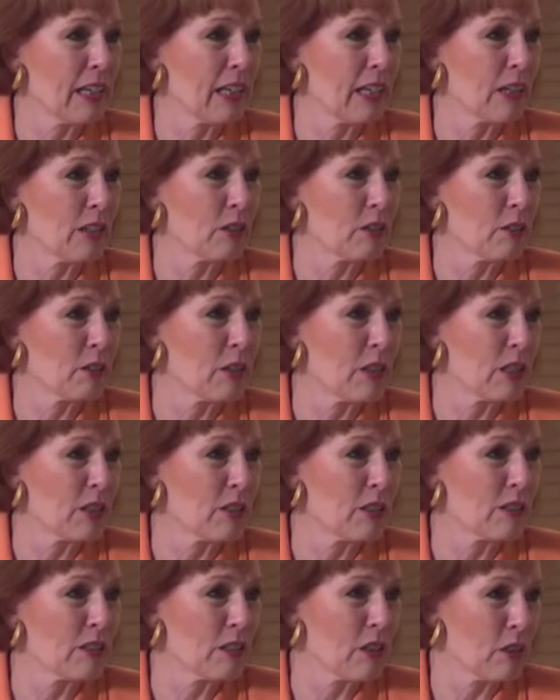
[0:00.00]
and
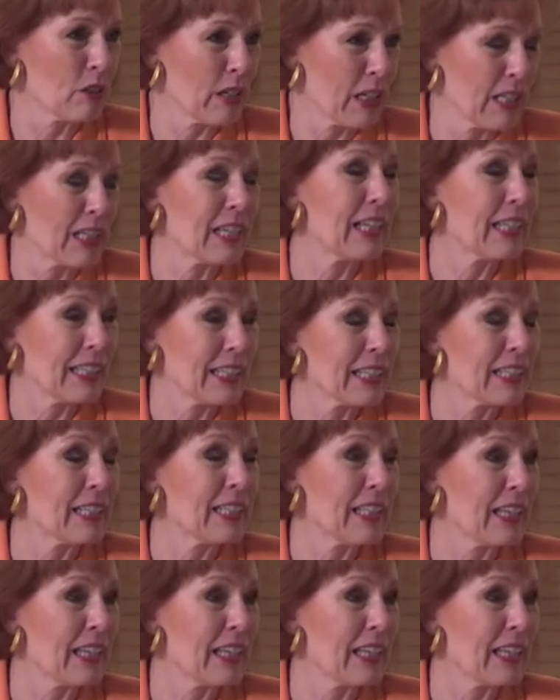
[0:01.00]
it it ended.